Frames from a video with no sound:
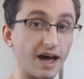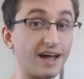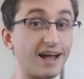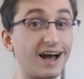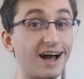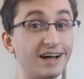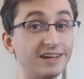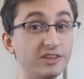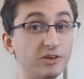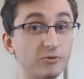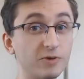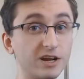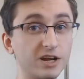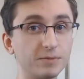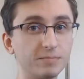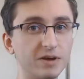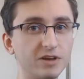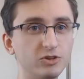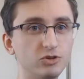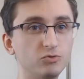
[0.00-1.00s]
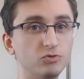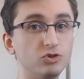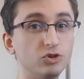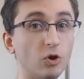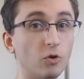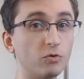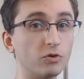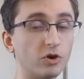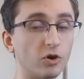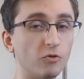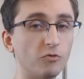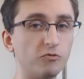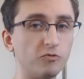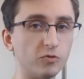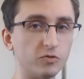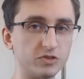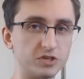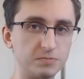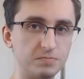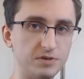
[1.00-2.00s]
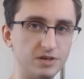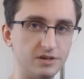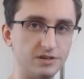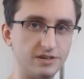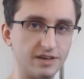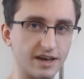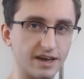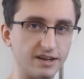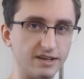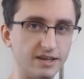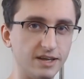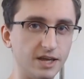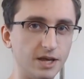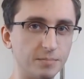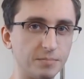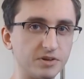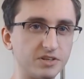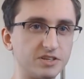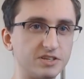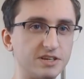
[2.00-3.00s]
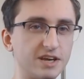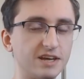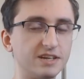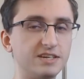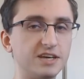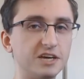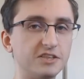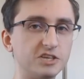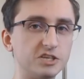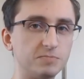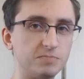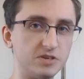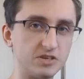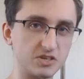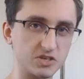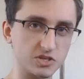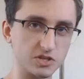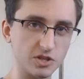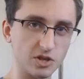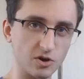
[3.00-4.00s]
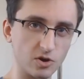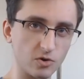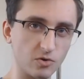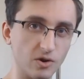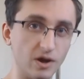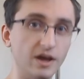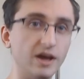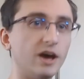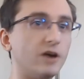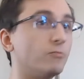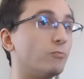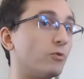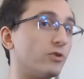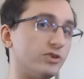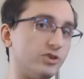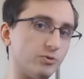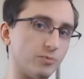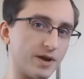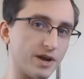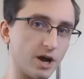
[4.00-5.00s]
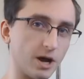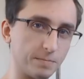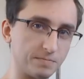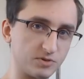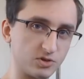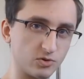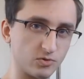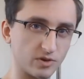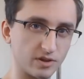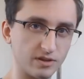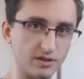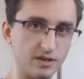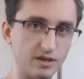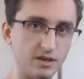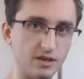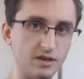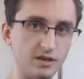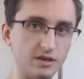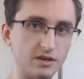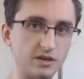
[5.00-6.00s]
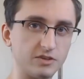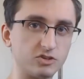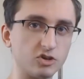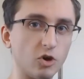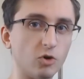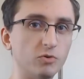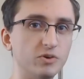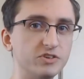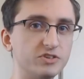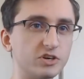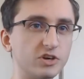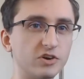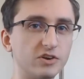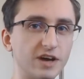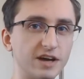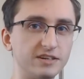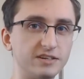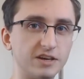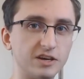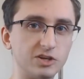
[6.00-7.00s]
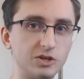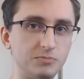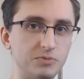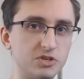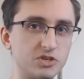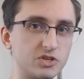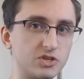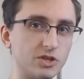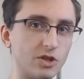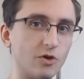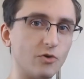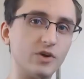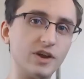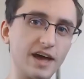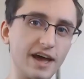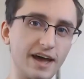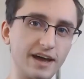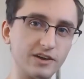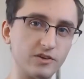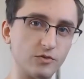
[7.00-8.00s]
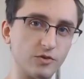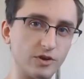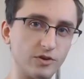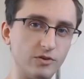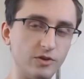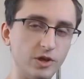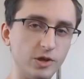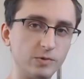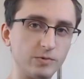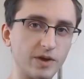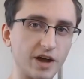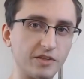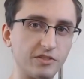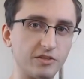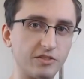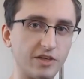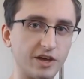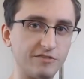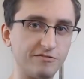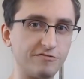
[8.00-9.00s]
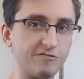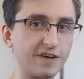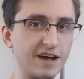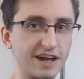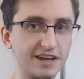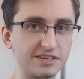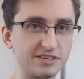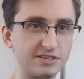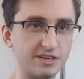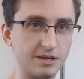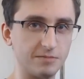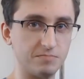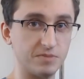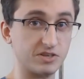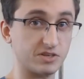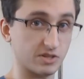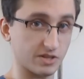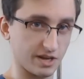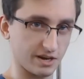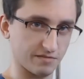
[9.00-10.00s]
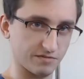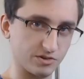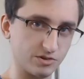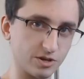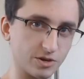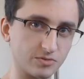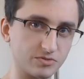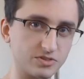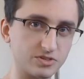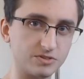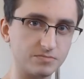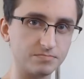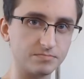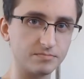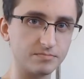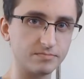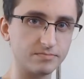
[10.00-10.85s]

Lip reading: I highly recommend you don't go full speed yet, but instead take this piece slow and work your way up to it. It's always a good idea to be slow and accurate rather than fast and miss a lot of the notes.